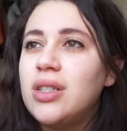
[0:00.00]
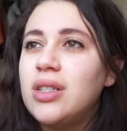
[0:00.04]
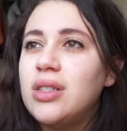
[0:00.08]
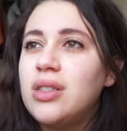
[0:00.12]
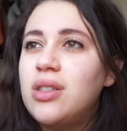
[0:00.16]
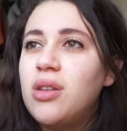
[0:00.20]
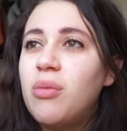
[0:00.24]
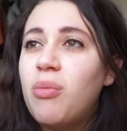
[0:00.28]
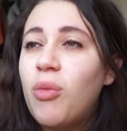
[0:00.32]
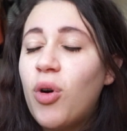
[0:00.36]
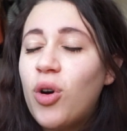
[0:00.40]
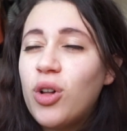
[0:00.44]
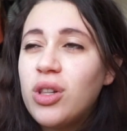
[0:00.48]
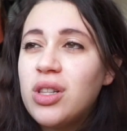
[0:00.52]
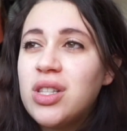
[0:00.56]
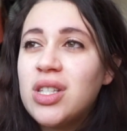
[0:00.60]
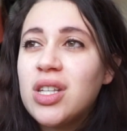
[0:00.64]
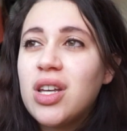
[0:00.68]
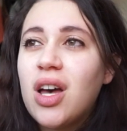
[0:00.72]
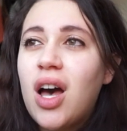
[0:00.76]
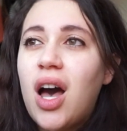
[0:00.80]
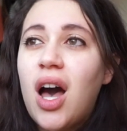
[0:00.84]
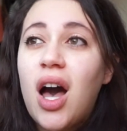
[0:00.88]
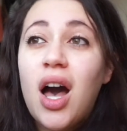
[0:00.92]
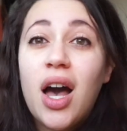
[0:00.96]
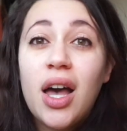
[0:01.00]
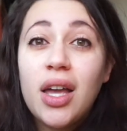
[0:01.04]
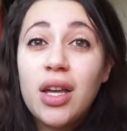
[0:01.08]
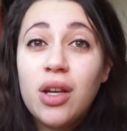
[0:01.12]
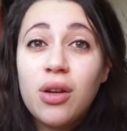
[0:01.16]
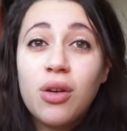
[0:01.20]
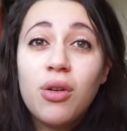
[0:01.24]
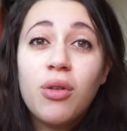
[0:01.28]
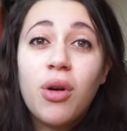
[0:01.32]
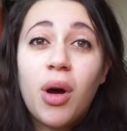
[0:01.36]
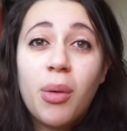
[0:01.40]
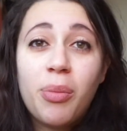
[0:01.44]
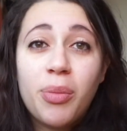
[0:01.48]
the Malta I
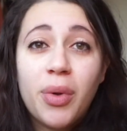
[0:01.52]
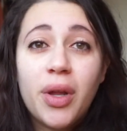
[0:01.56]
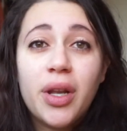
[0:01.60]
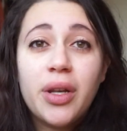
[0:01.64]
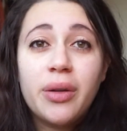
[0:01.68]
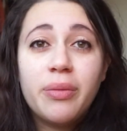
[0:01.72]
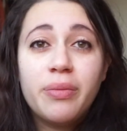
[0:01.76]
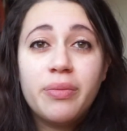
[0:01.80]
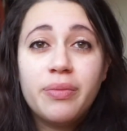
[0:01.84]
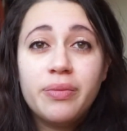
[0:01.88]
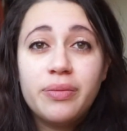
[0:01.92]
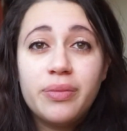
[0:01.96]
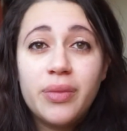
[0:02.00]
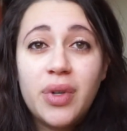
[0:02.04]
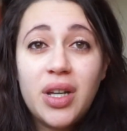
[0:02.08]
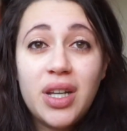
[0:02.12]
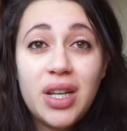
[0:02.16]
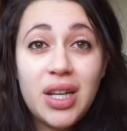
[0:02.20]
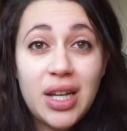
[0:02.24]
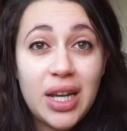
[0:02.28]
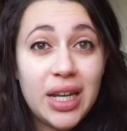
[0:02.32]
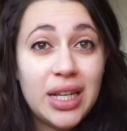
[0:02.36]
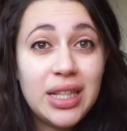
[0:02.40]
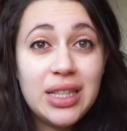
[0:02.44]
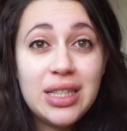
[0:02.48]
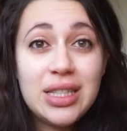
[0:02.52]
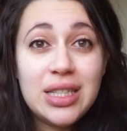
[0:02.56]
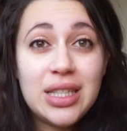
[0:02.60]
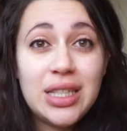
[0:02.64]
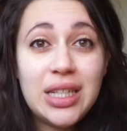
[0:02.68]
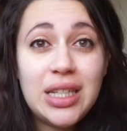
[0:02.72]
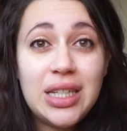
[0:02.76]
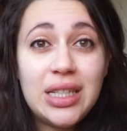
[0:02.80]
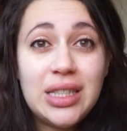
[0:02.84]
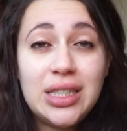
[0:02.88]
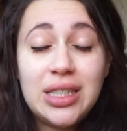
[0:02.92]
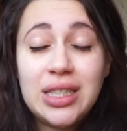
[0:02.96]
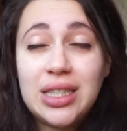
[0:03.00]
grew up in the
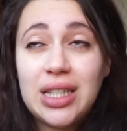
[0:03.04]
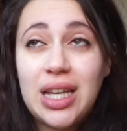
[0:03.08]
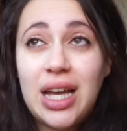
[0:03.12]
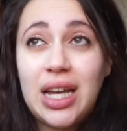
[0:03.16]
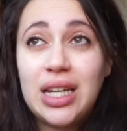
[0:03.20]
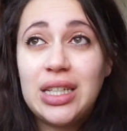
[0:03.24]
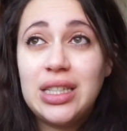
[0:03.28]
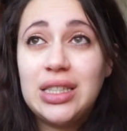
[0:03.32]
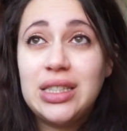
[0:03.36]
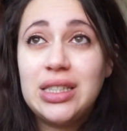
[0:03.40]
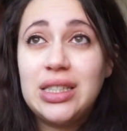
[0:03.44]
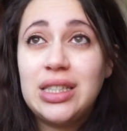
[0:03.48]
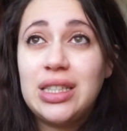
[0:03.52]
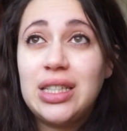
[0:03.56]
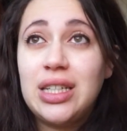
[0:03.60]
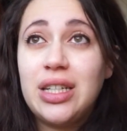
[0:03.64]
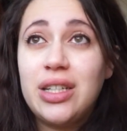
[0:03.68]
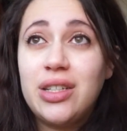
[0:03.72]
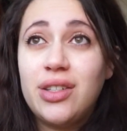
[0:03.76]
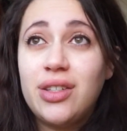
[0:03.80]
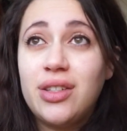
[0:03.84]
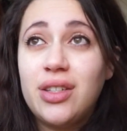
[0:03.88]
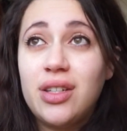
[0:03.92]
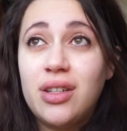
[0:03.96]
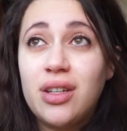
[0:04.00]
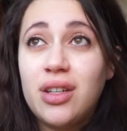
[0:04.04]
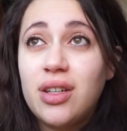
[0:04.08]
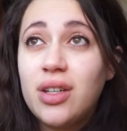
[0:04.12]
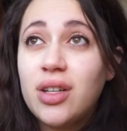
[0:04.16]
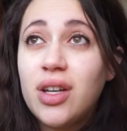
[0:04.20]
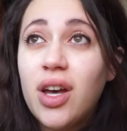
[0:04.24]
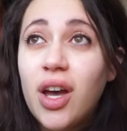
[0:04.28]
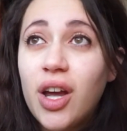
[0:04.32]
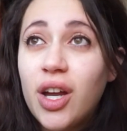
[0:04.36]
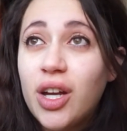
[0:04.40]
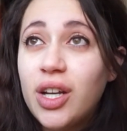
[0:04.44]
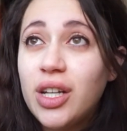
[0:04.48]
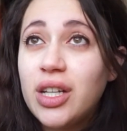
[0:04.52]
90s and in the
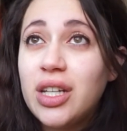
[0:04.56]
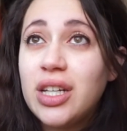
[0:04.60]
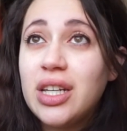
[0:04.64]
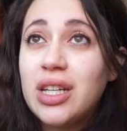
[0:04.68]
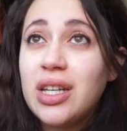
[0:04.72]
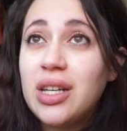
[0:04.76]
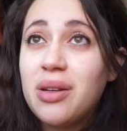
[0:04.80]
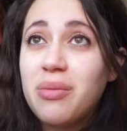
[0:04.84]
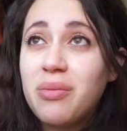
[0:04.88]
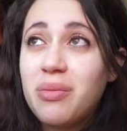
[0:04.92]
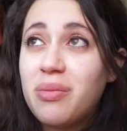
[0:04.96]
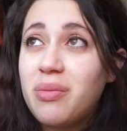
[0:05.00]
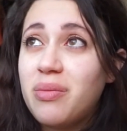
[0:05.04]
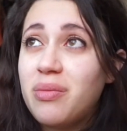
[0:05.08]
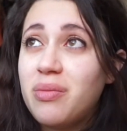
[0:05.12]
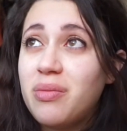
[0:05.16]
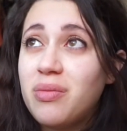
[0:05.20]
early